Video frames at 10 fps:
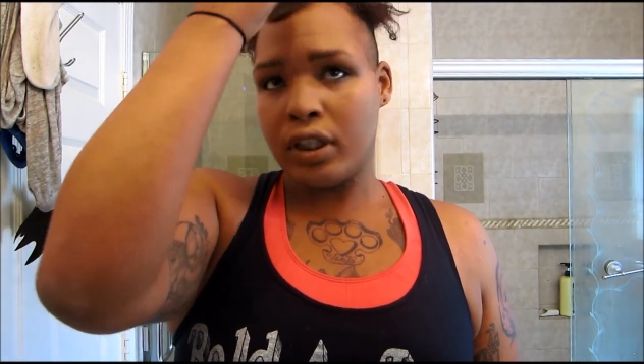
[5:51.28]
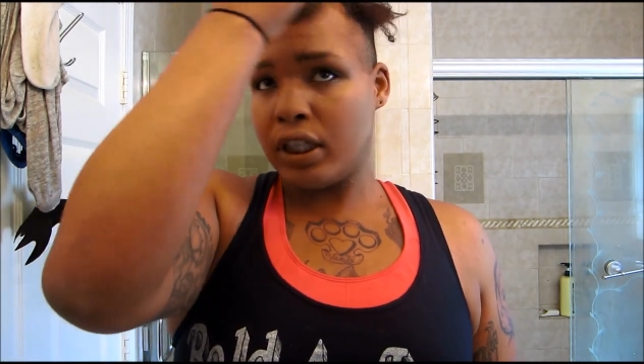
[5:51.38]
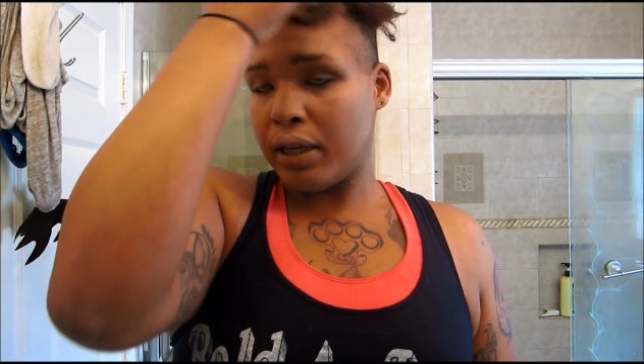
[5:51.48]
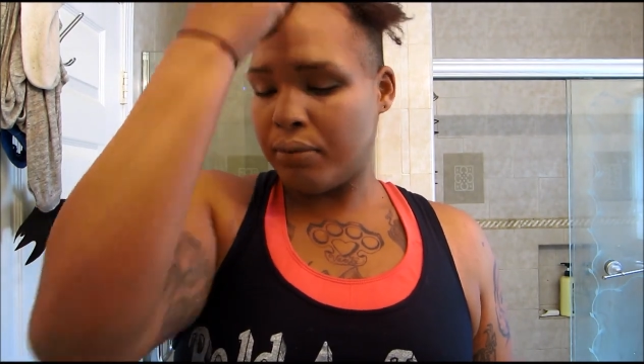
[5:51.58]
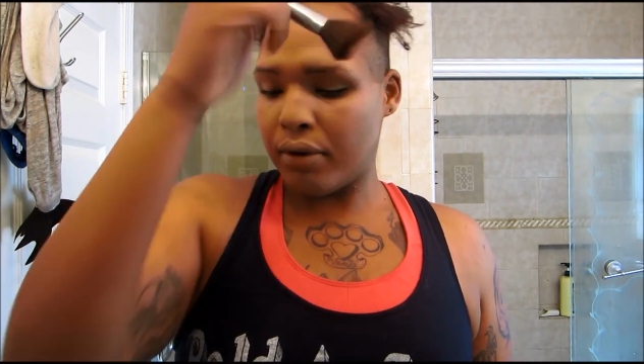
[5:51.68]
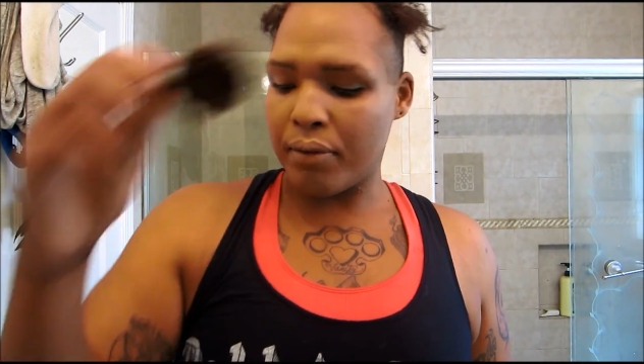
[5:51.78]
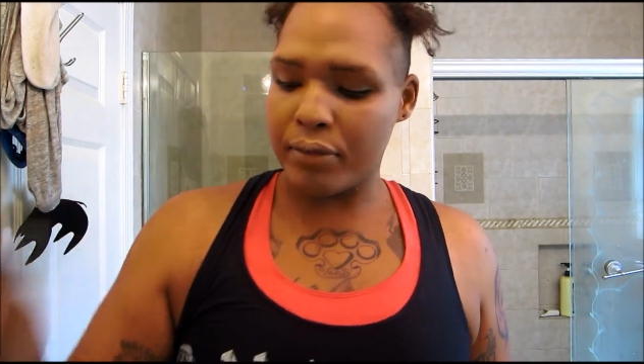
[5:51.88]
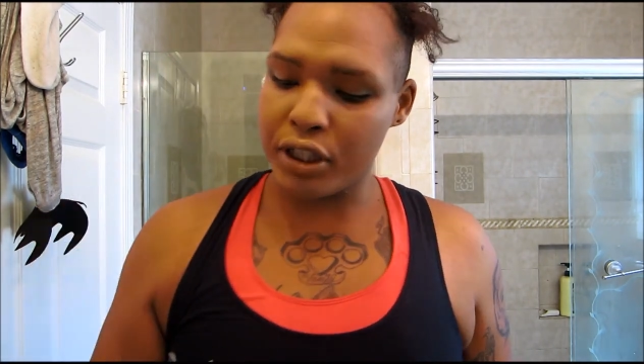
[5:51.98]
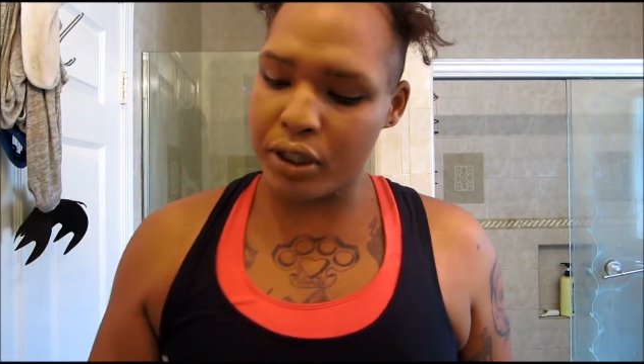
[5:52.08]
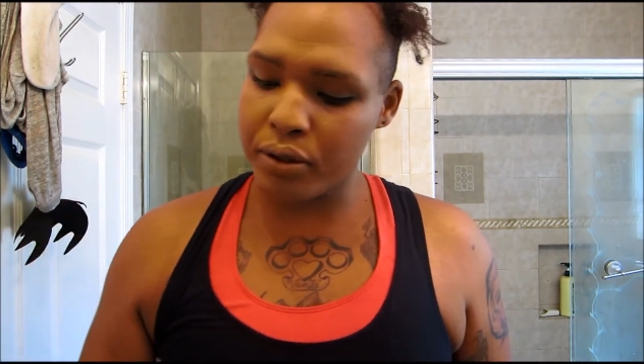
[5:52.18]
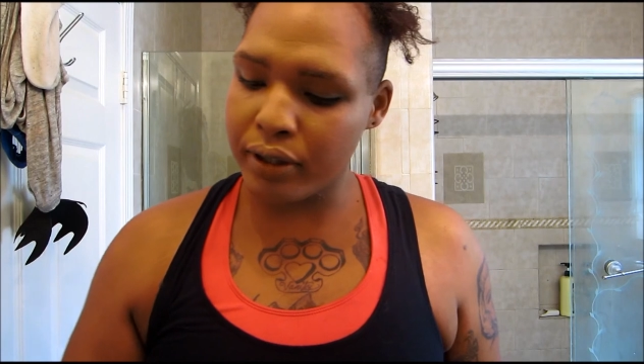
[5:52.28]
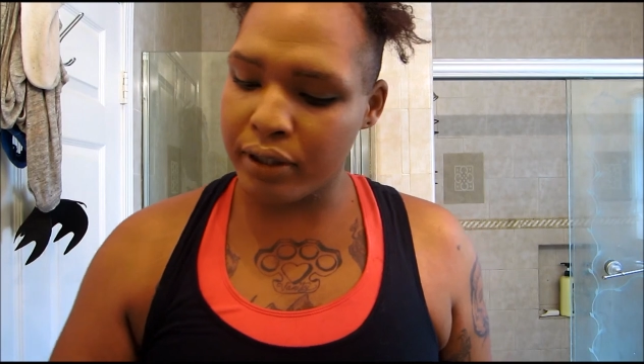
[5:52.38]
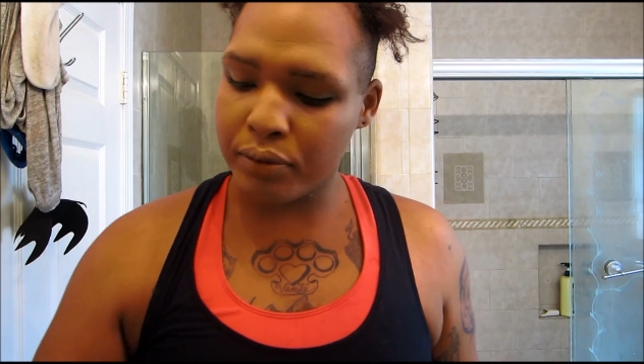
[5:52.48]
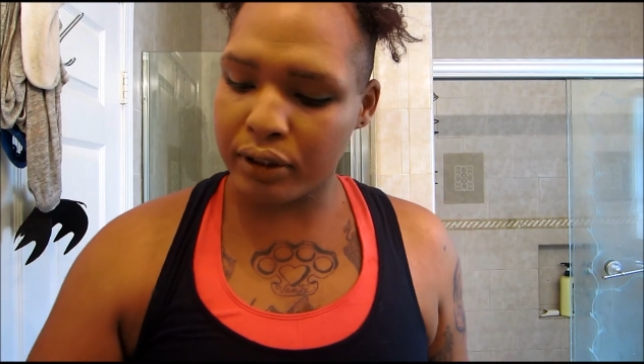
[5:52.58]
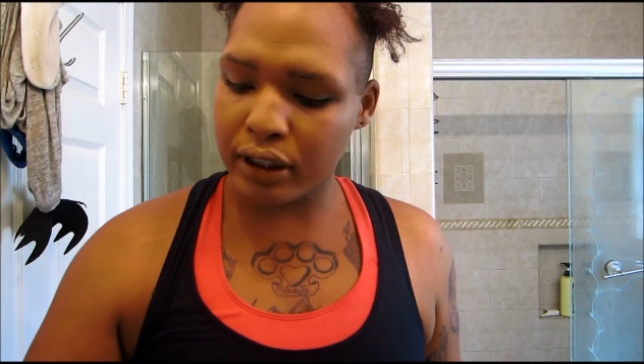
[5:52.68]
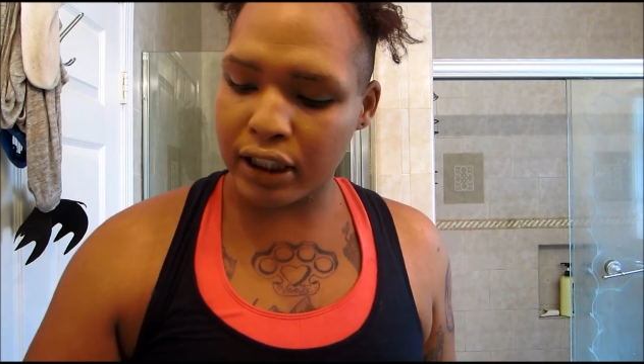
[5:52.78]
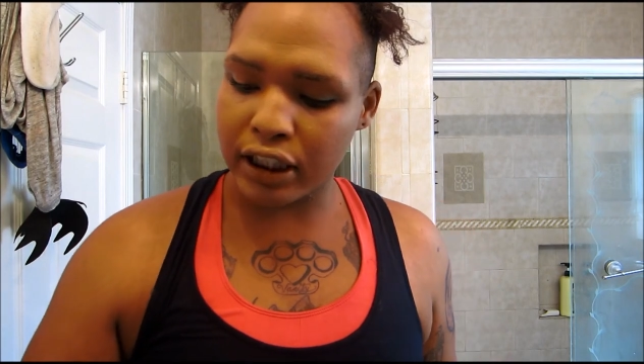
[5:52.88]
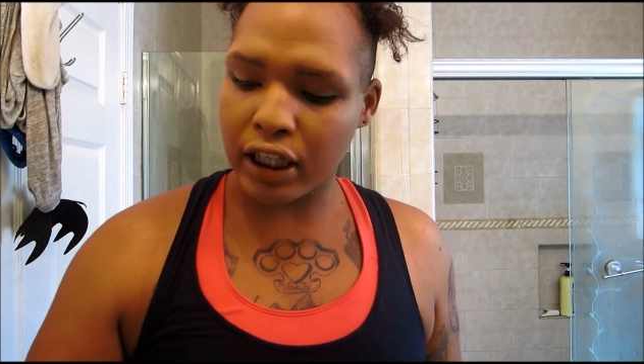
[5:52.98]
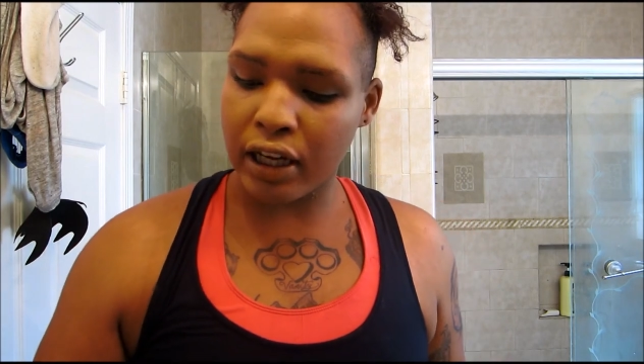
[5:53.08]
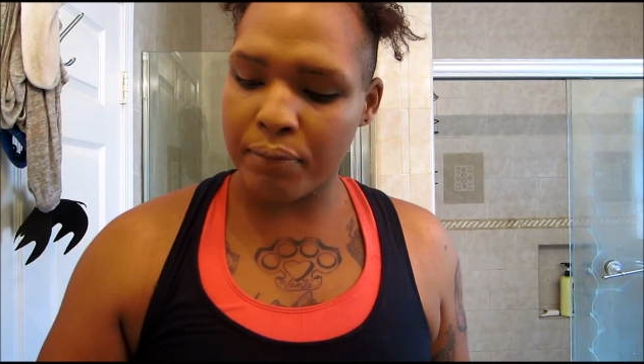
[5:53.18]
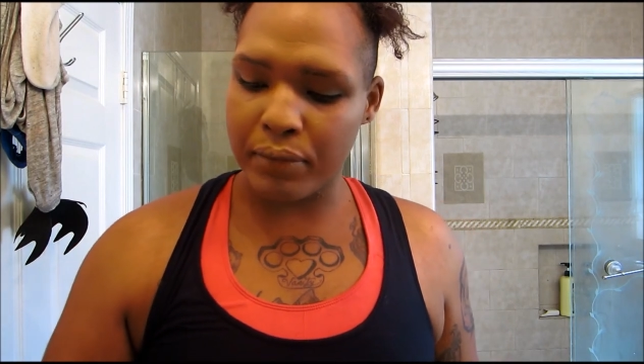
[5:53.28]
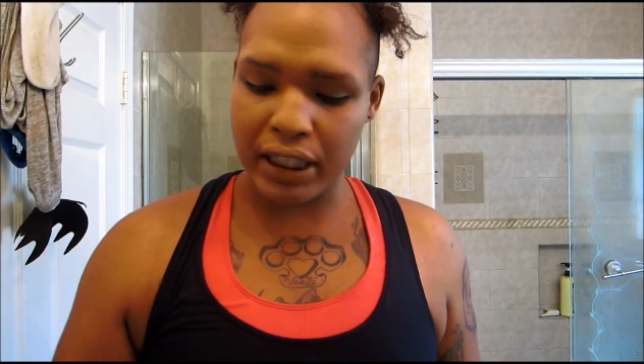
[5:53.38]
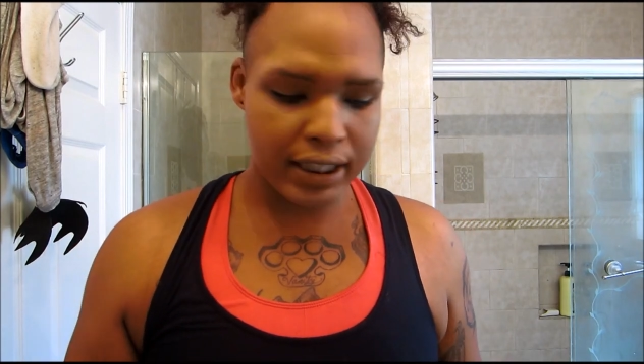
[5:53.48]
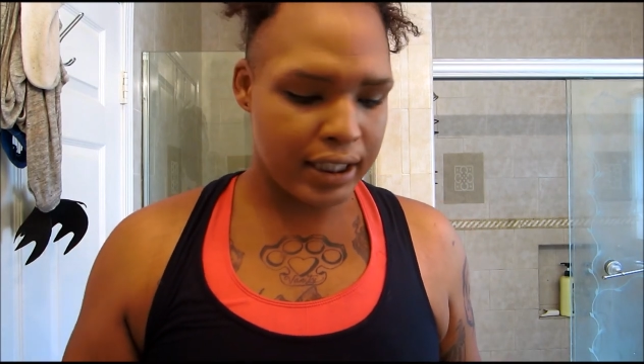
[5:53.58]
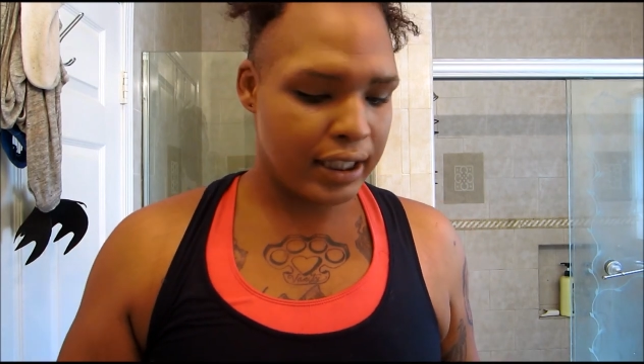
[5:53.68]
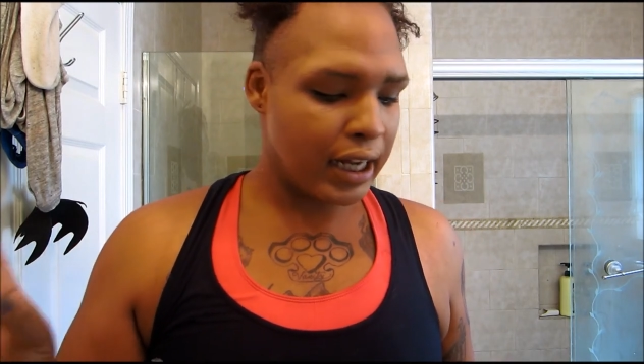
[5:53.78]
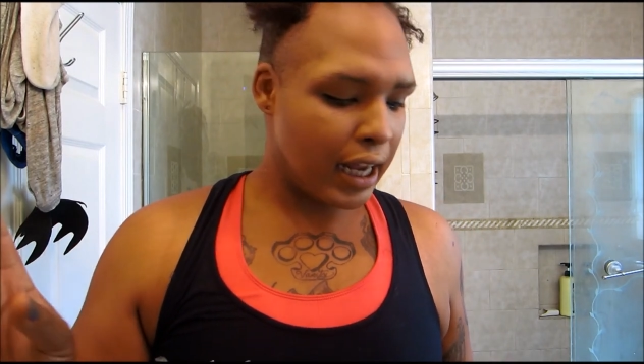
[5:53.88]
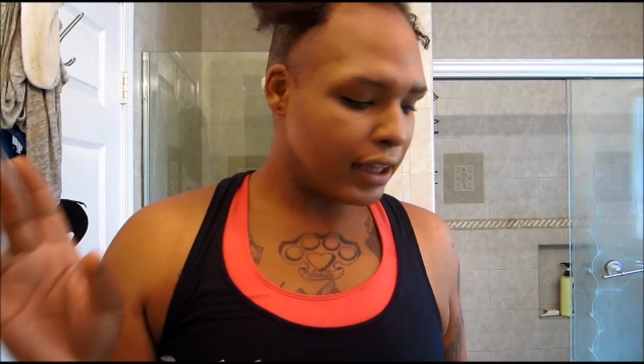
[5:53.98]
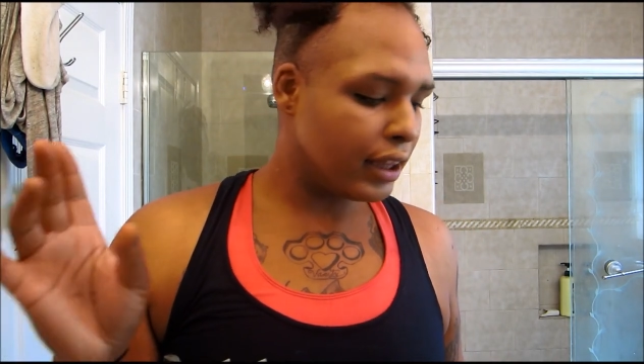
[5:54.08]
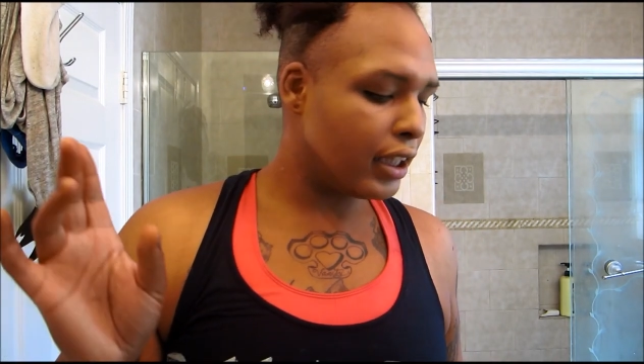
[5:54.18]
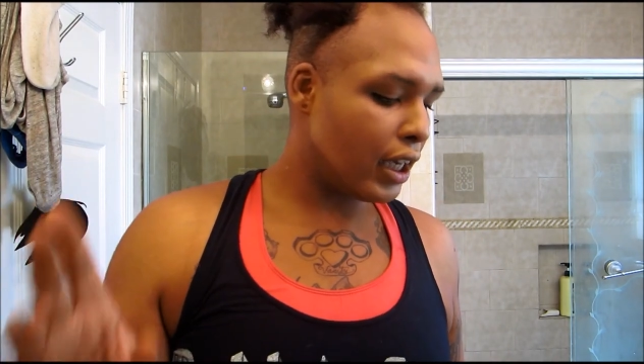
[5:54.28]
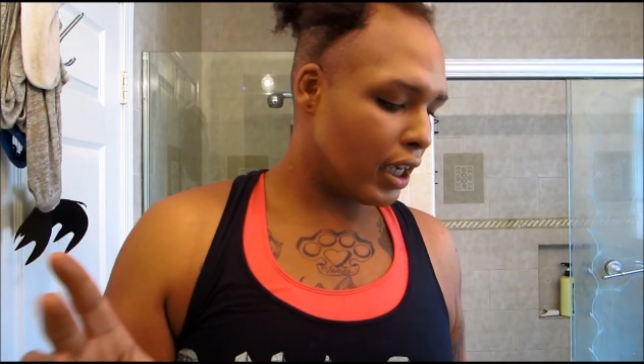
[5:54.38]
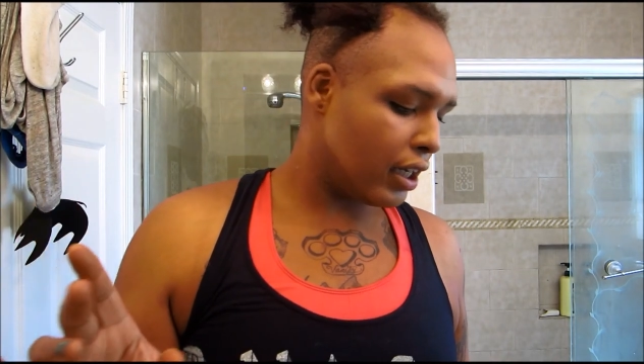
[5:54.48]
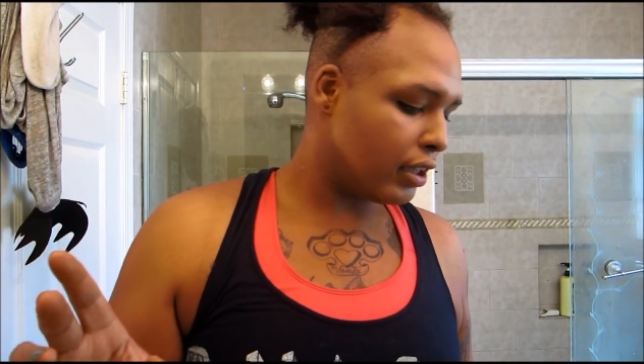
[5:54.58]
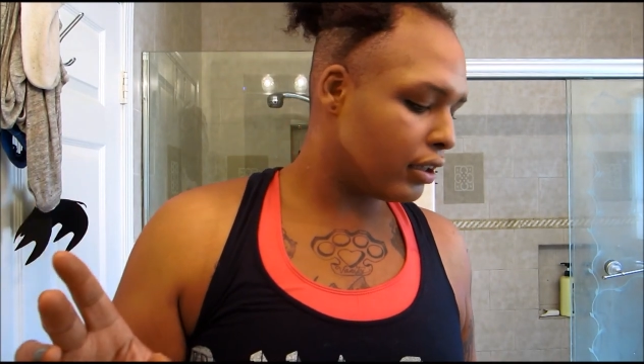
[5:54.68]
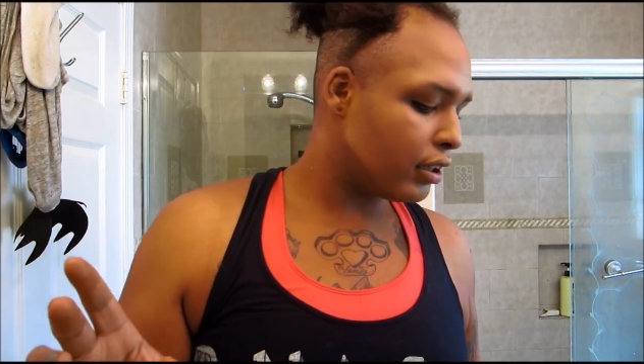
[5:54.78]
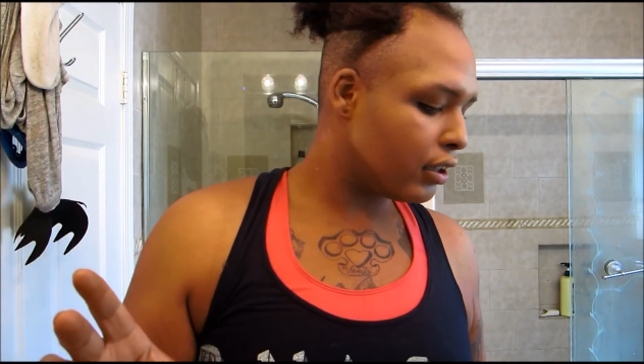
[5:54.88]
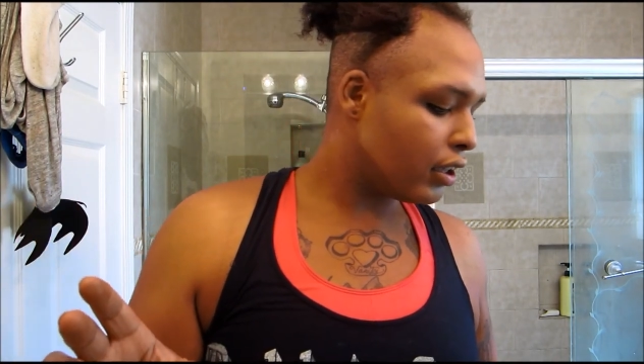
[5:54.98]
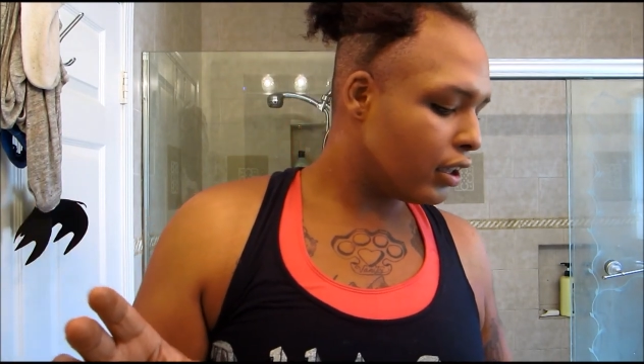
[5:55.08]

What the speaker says: And I promise you, it will look amazing at the end.